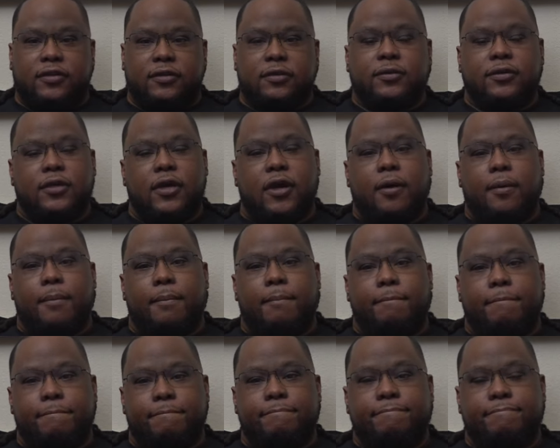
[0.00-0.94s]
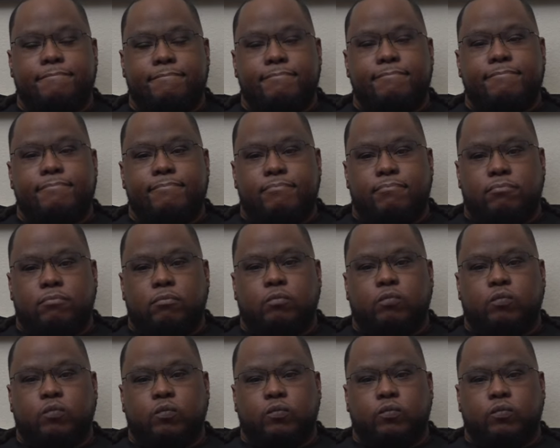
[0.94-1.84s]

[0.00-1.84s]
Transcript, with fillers: yeah, it yep. was, yeah, yeah, it was.